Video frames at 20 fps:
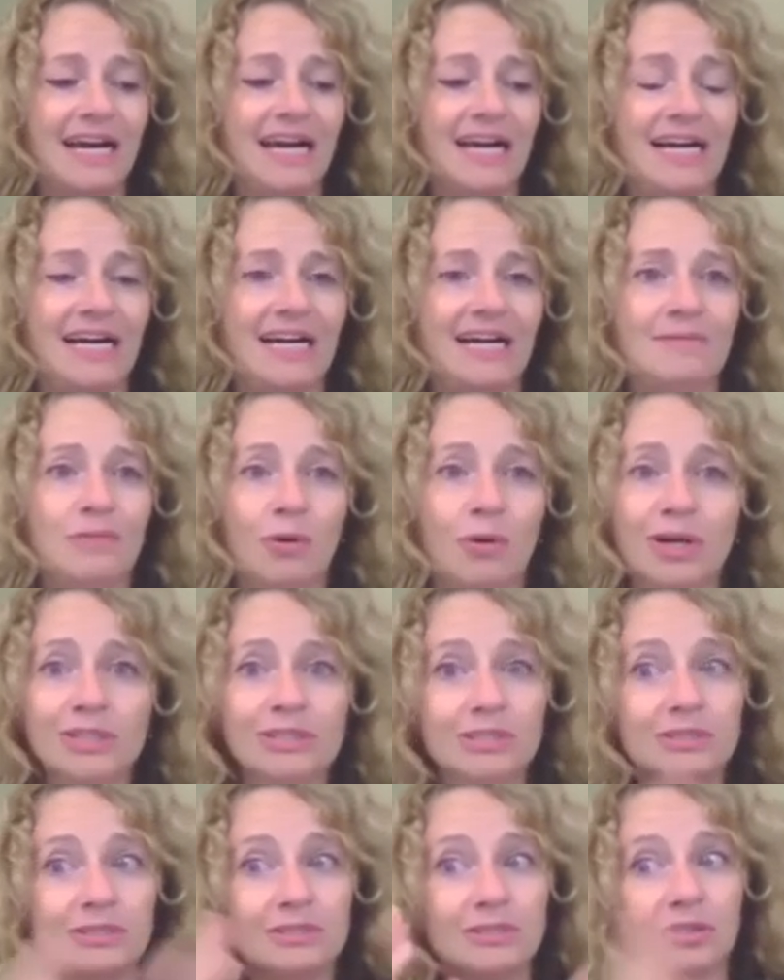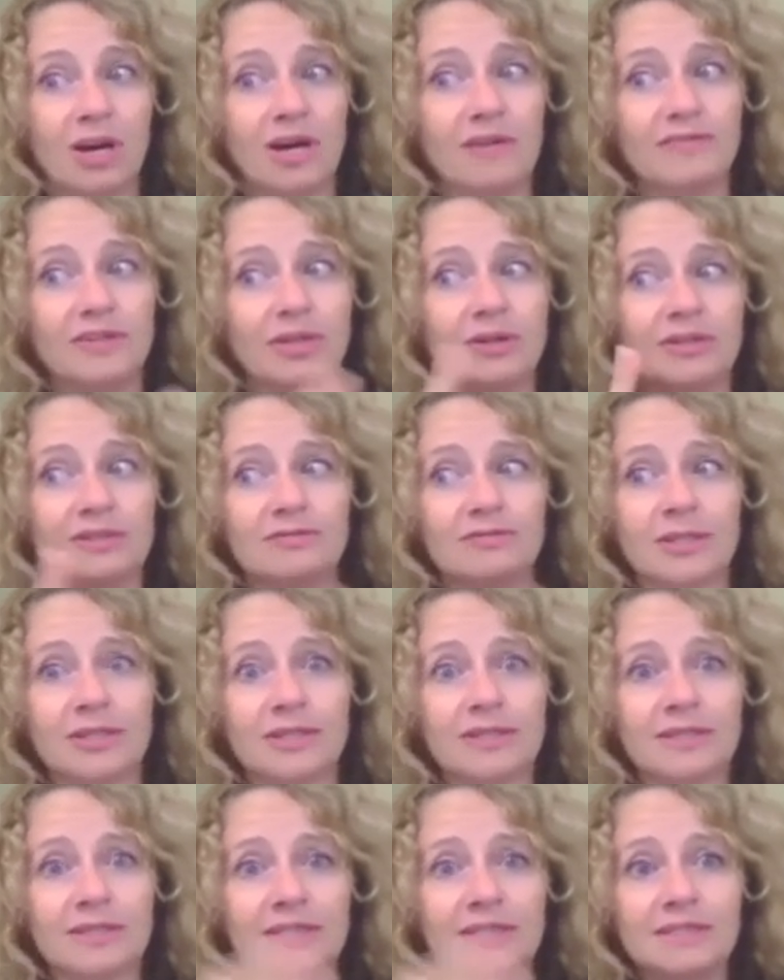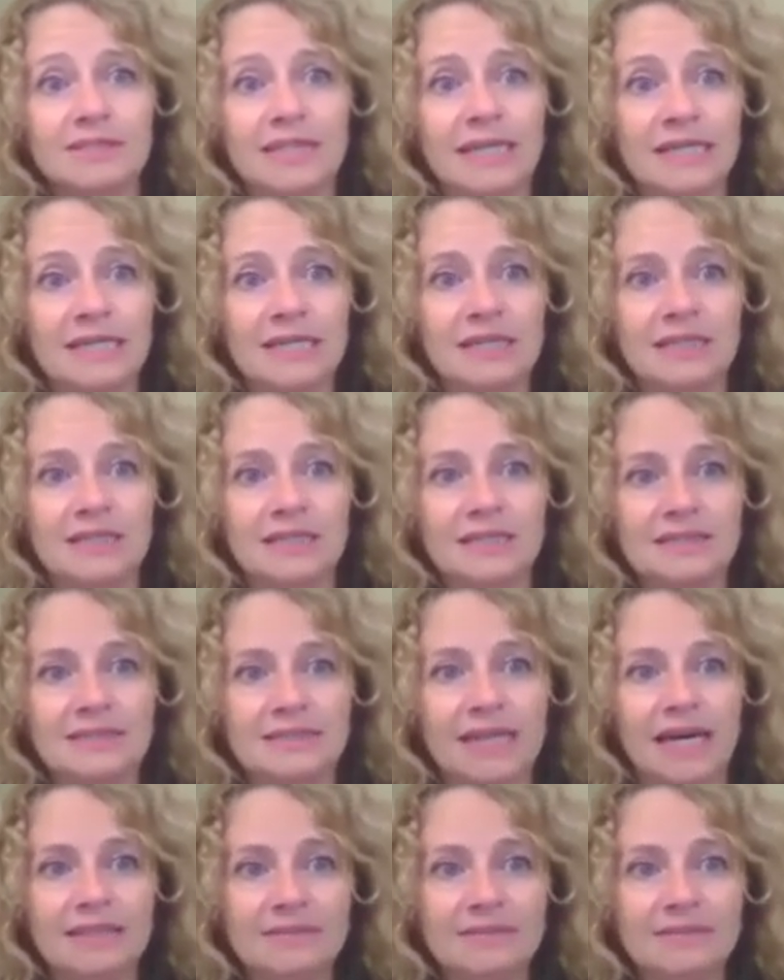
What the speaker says: or just an offload of work that, hey,